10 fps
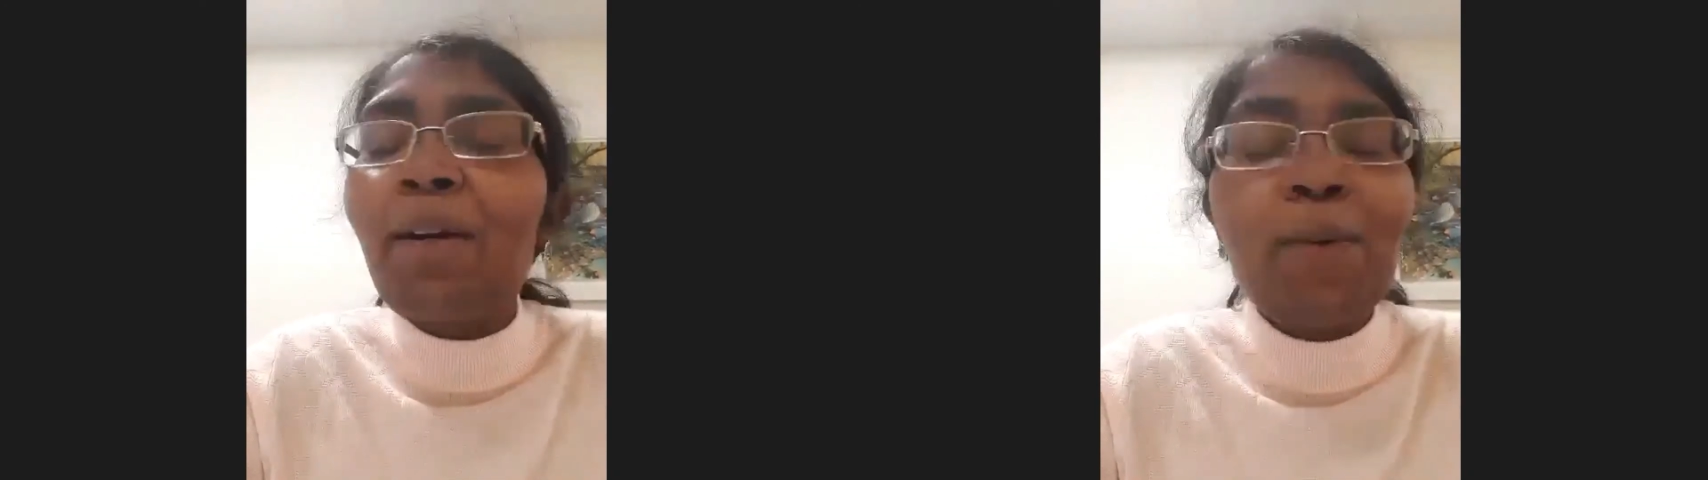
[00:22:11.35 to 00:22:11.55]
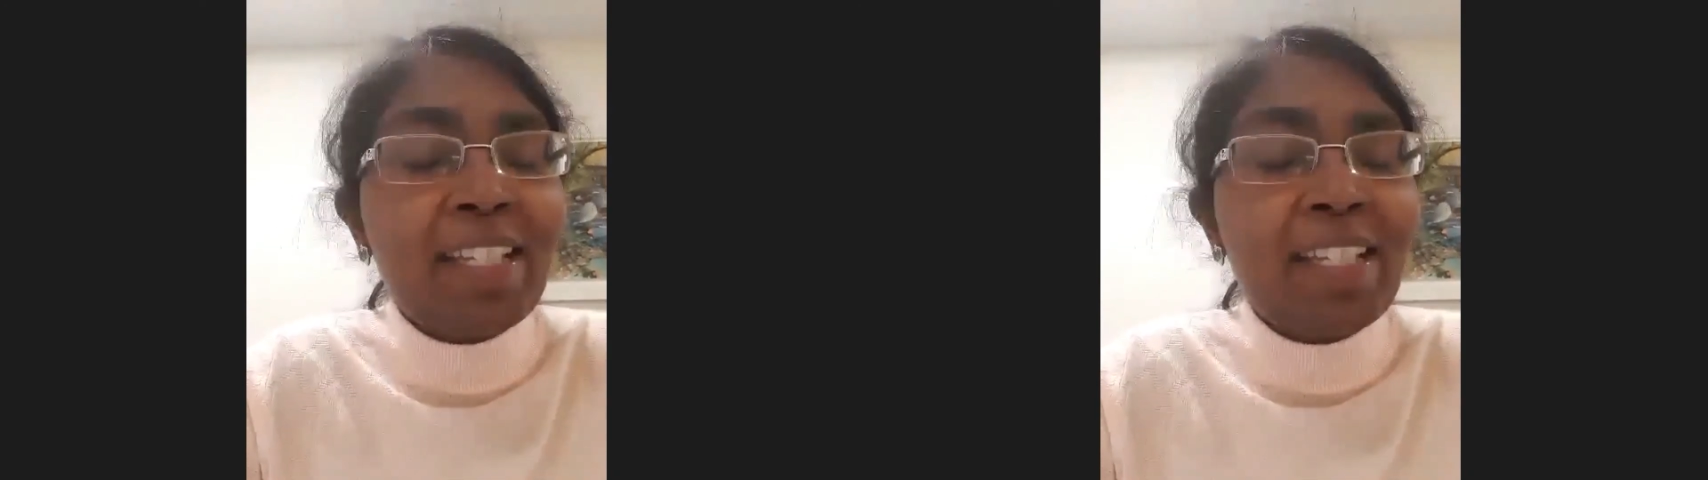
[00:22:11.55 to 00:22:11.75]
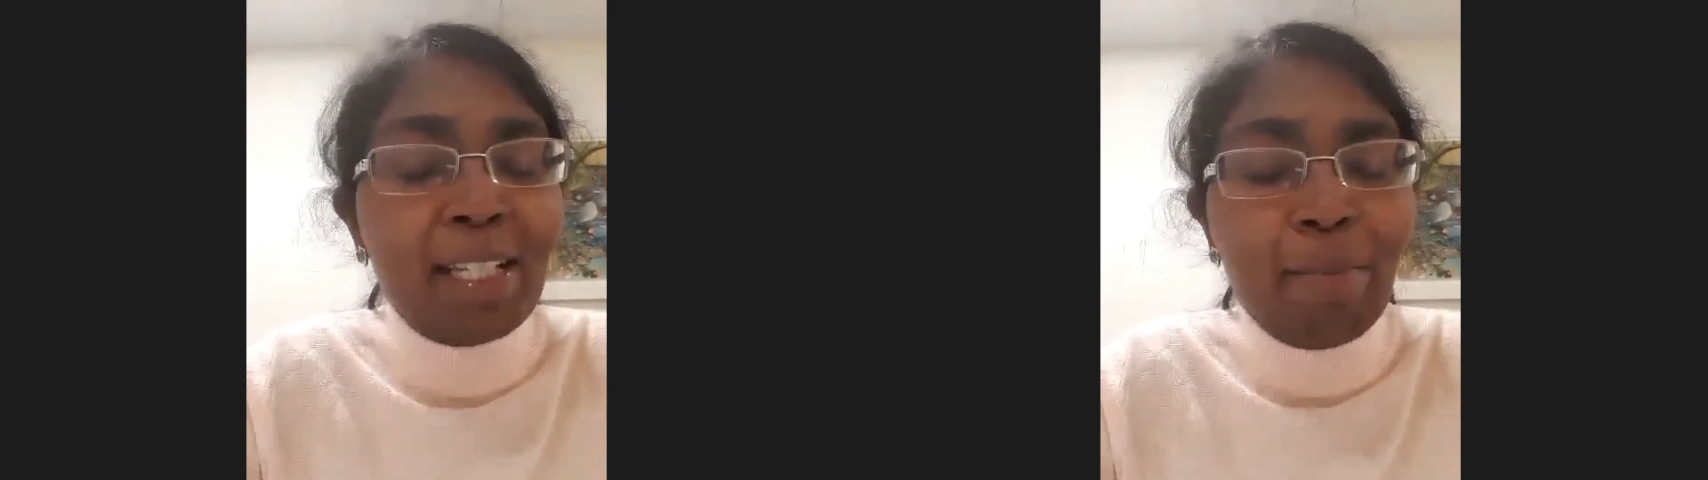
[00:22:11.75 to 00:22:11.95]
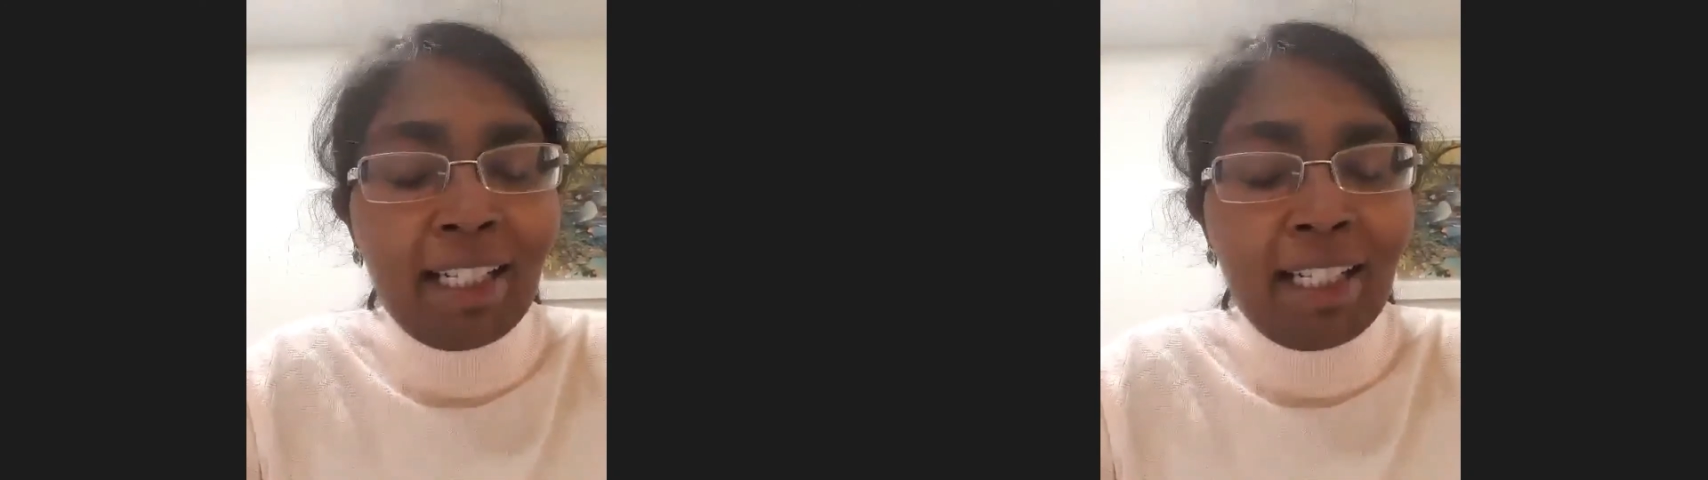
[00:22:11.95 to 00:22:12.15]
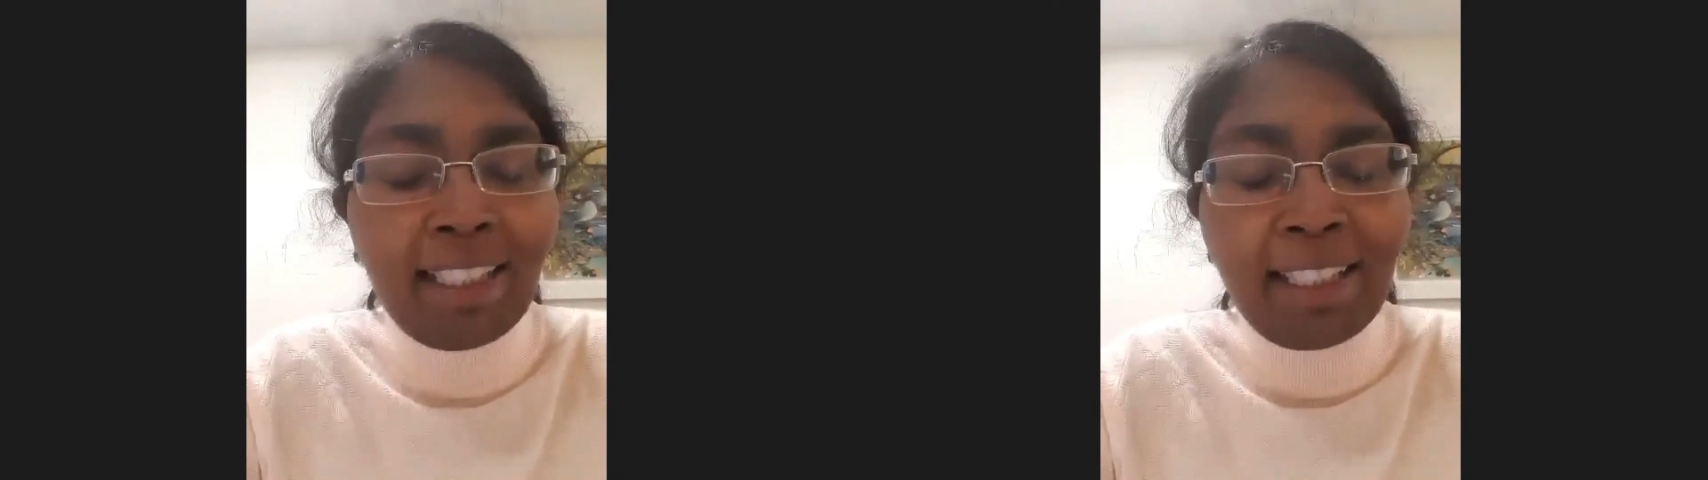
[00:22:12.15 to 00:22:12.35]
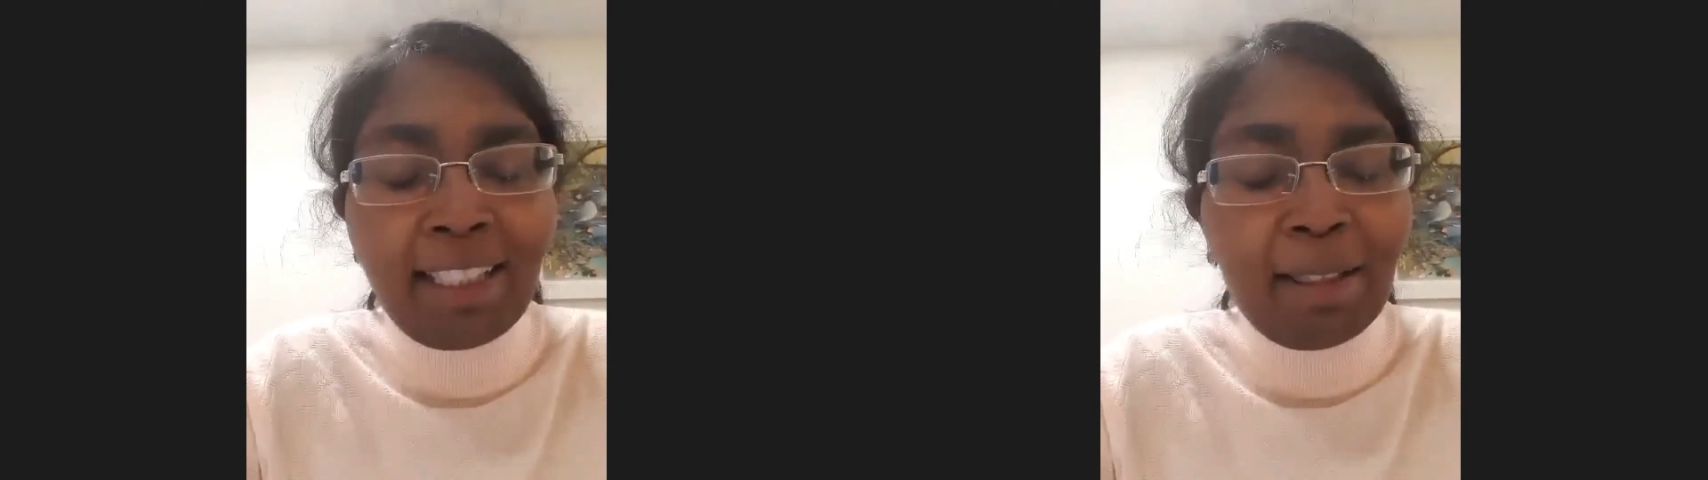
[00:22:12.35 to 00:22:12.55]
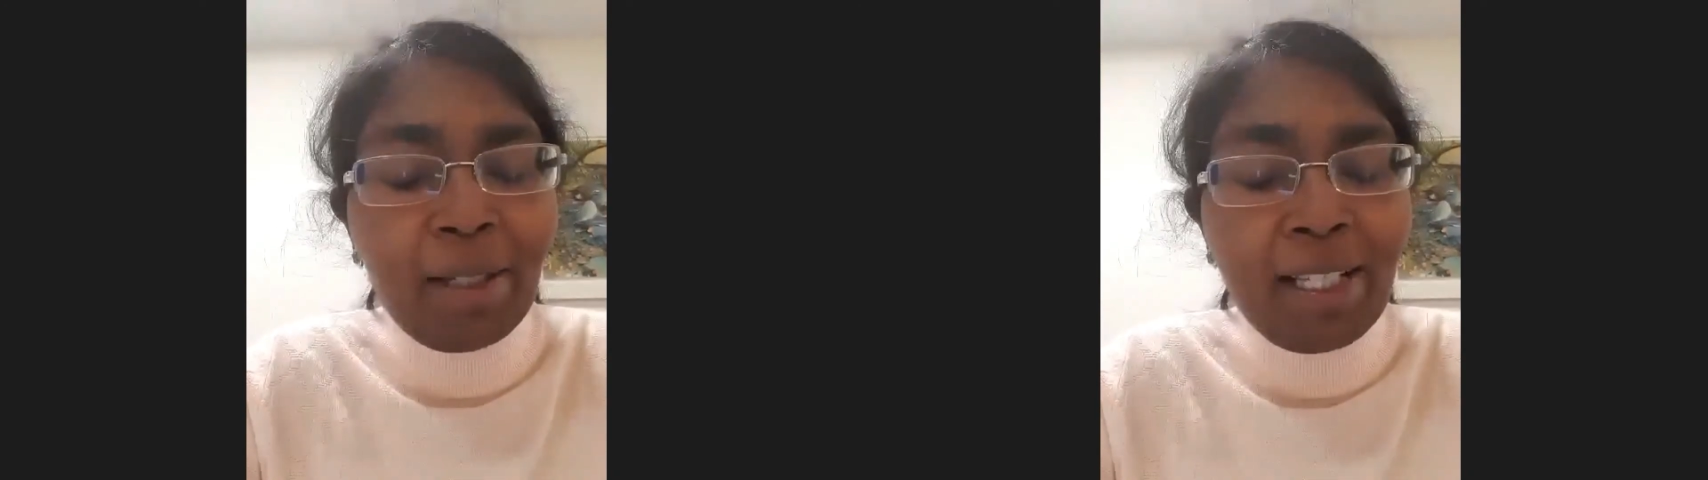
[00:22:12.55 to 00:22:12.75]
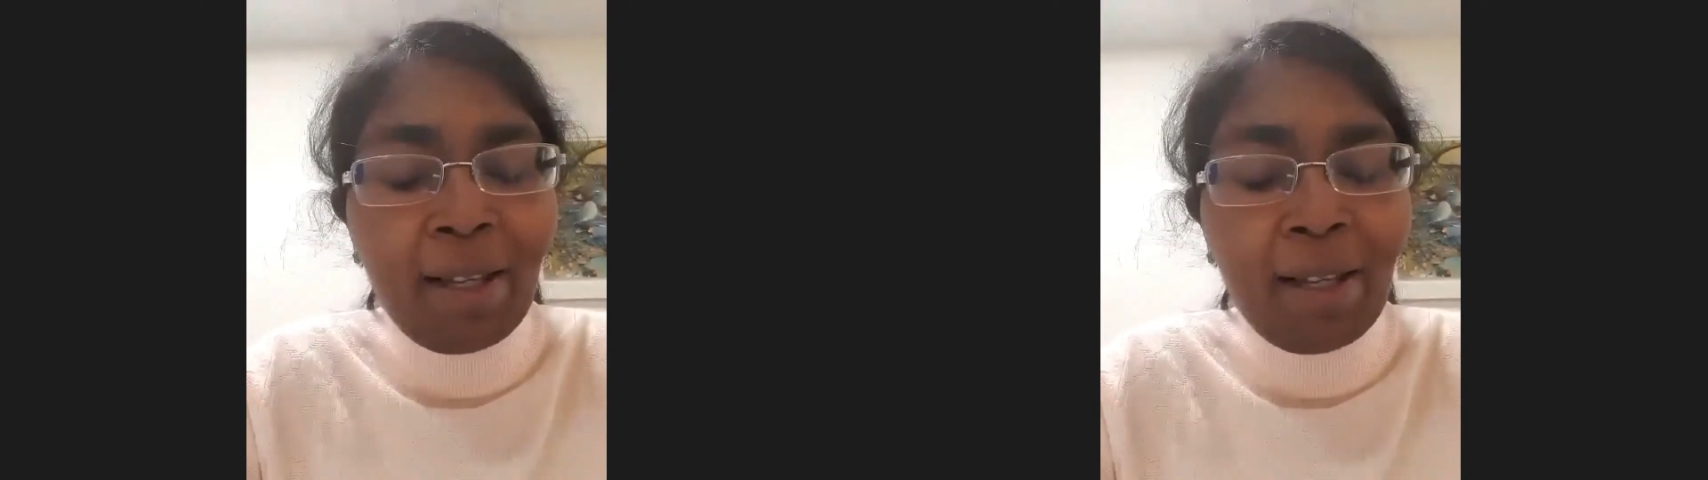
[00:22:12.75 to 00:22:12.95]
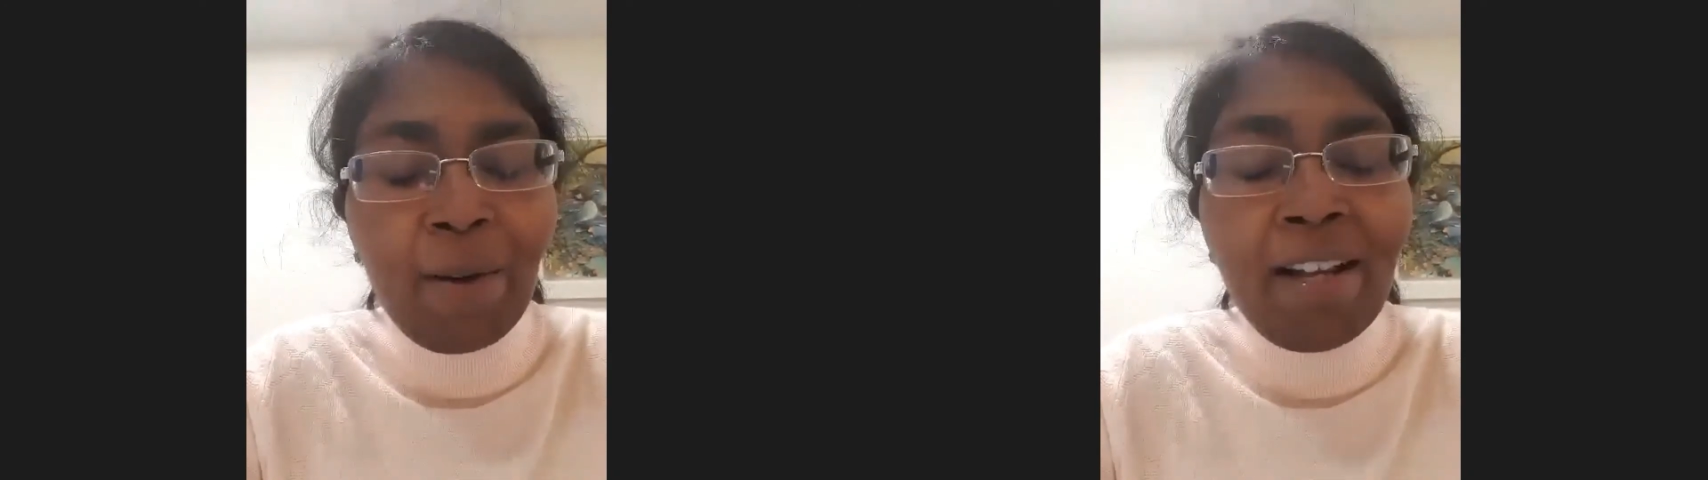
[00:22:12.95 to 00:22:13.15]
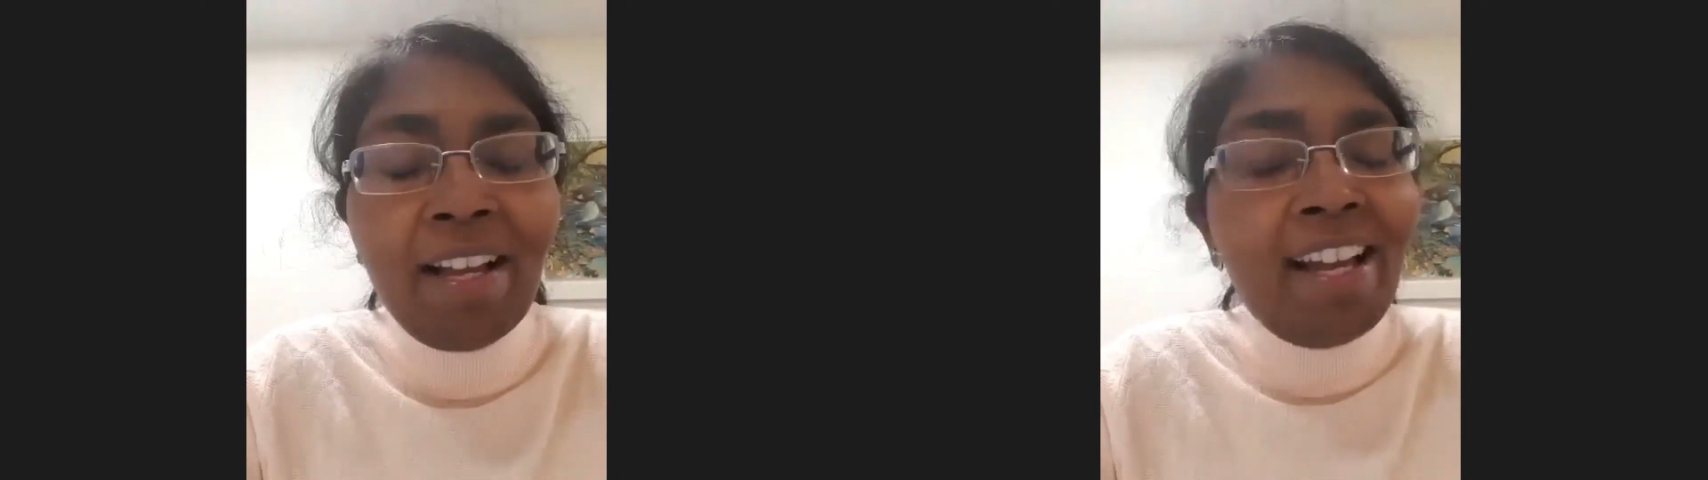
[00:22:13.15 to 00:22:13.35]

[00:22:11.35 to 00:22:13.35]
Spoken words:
wasn't expecting it to be so,